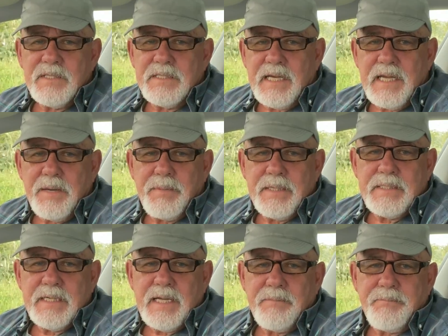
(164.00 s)
the day I
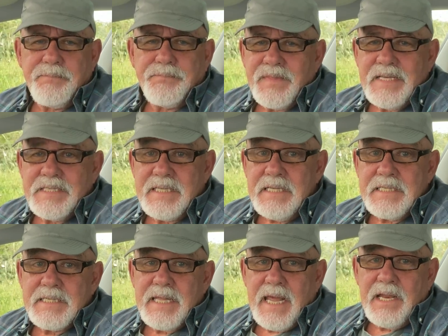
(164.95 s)
picked it up.
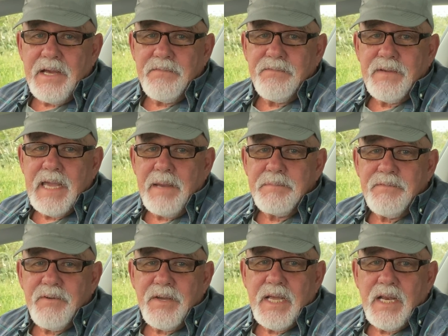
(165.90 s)
Since then I've kept a
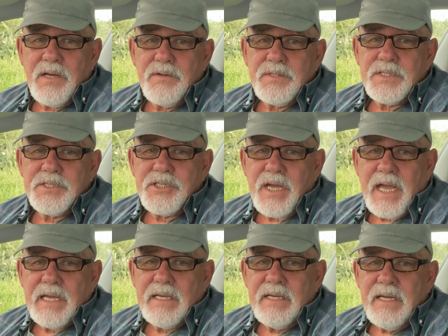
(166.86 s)
very close
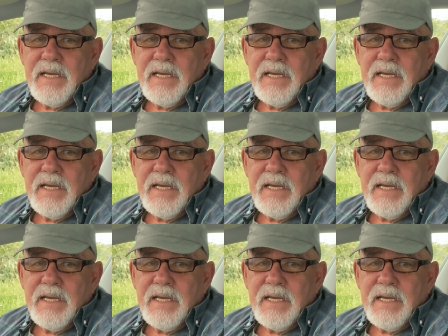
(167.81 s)
check,